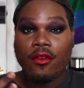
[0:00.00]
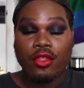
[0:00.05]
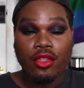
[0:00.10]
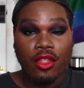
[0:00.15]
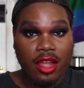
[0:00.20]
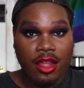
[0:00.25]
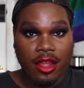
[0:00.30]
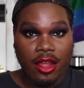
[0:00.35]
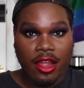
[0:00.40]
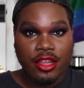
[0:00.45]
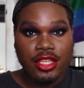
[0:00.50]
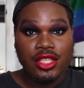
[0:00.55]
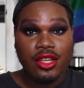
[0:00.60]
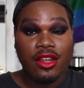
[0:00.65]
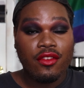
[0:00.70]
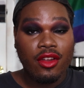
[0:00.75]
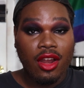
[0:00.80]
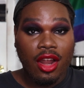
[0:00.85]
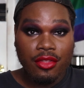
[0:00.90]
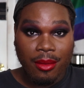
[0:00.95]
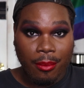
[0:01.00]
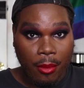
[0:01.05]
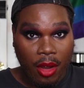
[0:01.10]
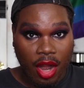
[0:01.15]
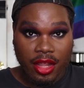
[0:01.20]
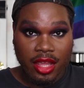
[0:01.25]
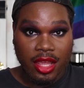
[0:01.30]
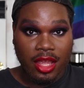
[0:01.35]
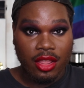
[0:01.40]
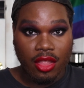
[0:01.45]

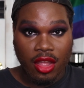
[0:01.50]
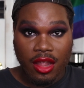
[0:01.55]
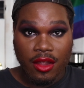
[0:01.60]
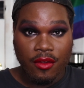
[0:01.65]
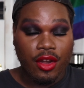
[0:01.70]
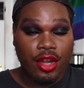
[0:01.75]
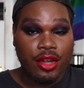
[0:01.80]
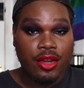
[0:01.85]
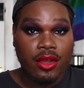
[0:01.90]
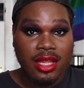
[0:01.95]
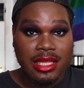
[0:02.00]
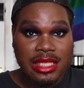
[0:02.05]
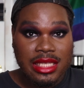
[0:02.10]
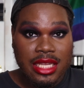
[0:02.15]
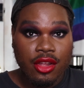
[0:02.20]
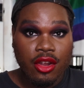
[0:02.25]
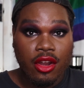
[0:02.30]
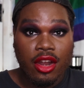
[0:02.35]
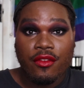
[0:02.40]
looking for a new concealer,